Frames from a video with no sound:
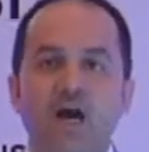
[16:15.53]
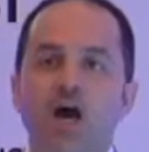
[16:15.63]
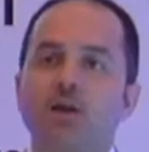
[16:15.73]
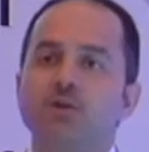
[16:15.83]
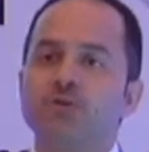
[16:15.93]

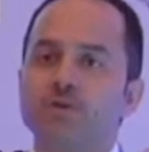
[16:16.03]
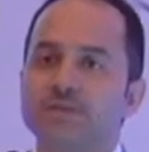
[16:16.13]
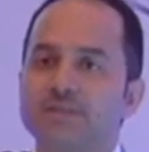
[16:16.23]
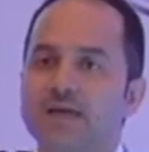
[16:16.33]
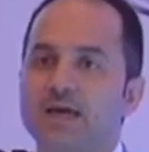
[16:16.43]
I need to
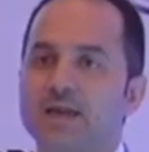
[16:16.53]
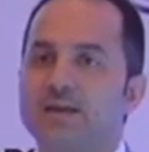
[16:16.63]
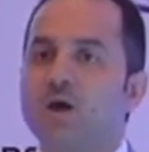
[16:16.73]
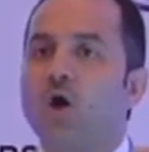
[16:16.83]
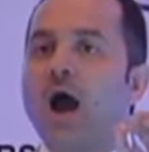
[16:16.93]

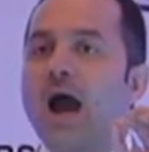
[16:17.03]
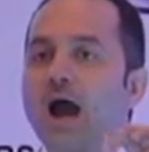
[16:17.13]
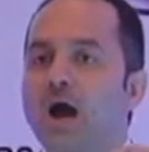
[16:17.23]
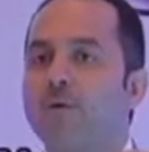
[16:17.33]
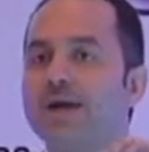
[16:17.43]
understand
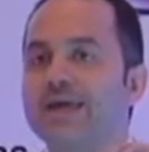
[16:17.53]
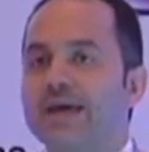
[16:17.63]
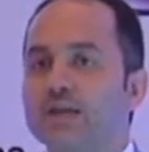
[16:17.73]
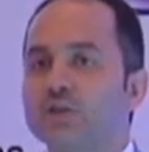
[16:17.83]
how I can